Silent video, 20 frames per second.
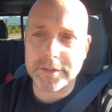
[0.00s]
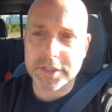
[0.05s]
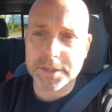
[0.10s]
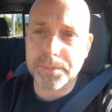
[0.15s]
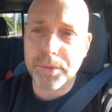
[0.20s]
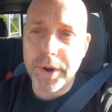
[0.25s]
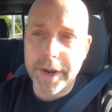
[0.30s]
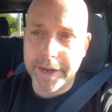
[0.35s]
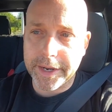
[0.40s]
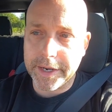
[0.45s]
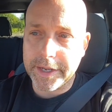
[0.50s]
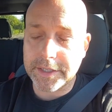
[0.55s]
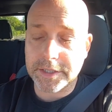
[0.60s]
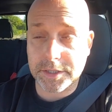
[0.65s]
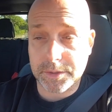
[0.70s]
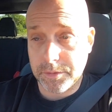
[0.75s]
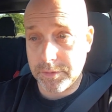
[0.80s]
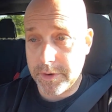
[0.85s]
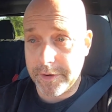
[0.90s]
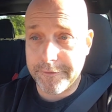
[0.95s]
spring in it,
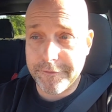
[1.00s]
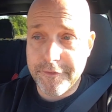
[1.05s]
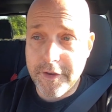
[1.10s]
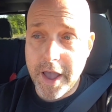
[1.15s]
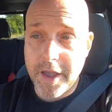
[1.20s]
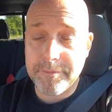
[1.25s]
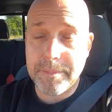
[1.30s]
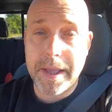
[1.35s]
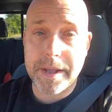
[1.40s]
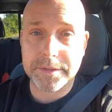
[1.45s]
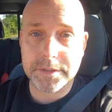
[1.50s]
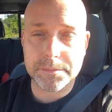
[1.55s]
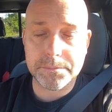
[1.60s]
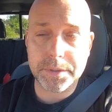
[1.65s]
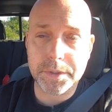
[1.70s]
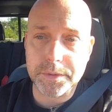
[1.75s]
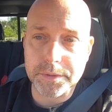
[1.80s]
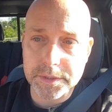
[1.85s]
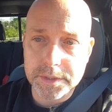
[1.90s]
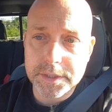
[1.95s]
so we're running 5 pounds of
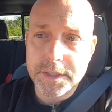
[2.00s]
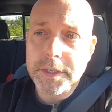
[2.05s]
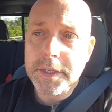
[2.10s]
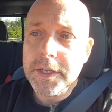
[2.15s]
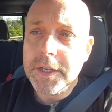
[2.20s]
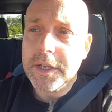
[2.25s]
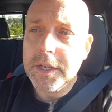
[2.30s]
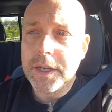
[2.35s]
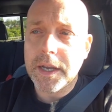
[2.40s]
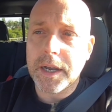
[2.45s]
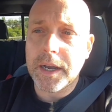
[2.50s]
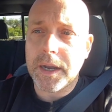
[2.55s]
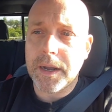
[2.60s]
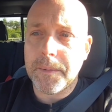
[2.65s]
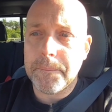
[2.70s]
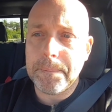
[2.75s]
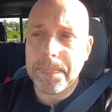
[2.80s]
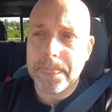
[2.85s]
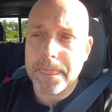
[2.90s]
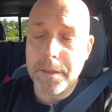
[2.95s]
boost.
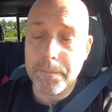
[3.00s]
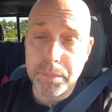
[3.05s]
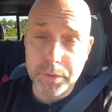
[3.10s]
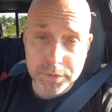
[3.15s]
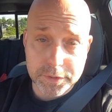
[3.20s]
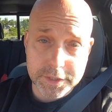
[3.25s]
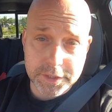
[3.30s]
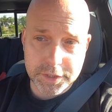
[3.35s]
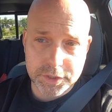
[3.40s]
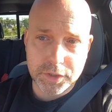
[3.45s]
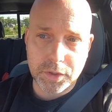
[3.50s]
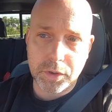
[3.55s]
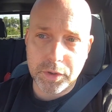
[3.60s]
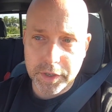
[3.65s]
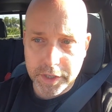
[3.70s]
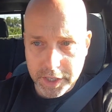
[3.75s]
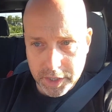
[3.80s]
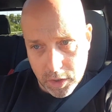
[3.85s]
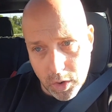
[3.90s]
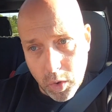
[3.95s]
The boost controller
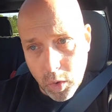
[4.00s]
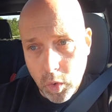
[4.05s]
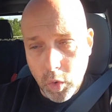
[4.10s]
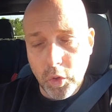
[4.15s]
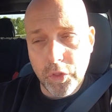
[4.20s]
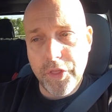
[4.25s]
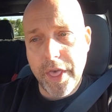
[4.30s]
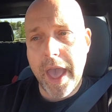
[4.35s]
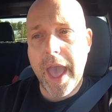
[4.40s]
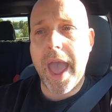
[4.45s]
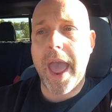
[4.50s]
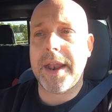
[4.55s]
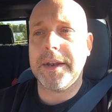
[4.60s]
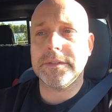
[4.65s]
can hold that